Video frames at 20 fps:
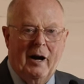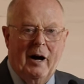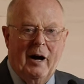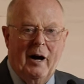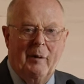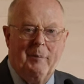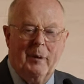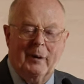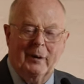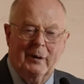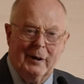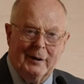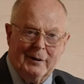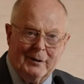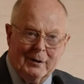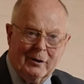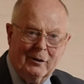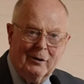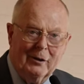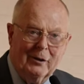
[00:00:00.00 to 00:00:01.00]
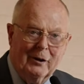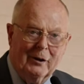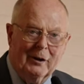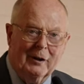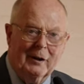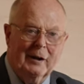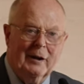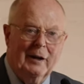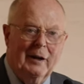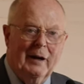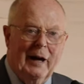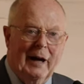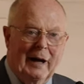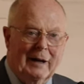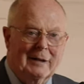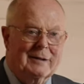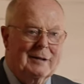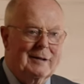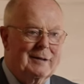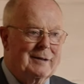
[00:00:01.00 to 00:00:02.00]
a political
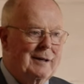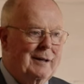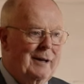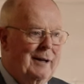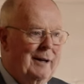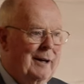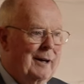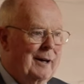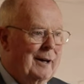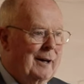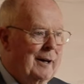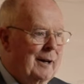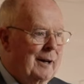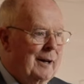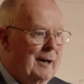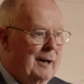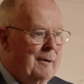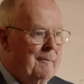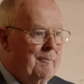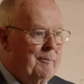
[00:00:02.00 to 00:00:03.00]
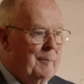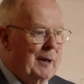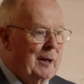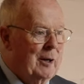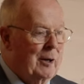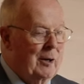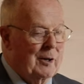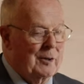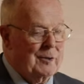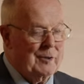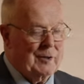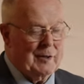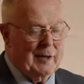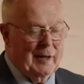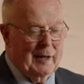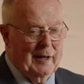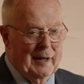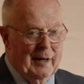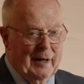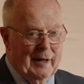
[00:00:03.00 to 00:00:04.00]
entity, because
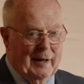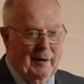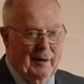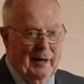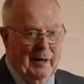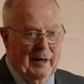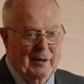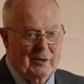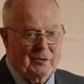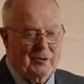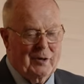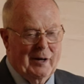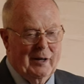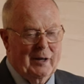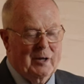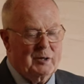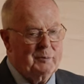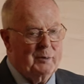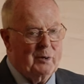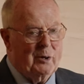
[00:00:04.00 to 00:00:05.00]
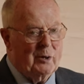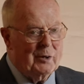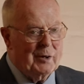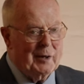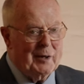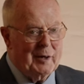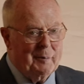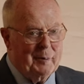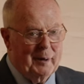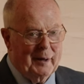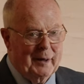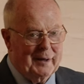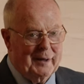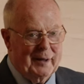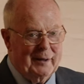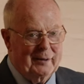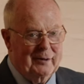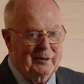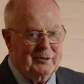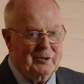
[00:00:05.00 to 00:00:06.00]
Israel is more than a
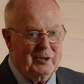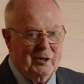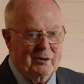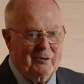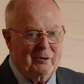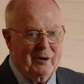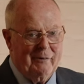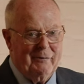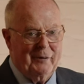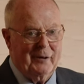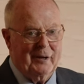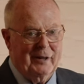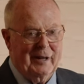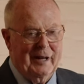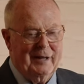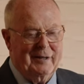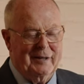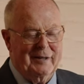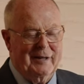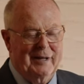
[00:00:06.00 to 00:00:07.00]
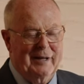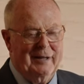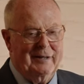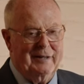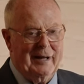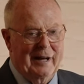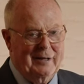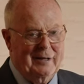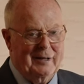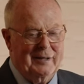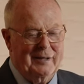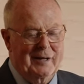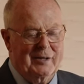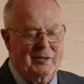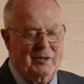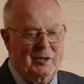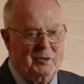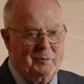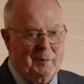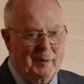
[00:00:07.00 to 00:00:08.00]
political, geographical entity.
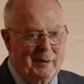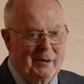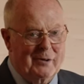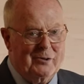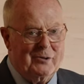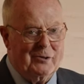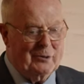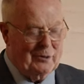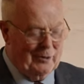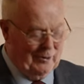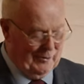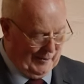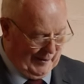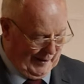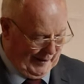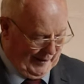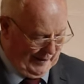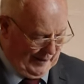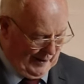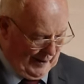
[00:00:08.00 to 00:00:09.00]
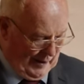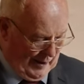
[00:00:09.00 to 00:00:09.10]
It's a spiritual thing.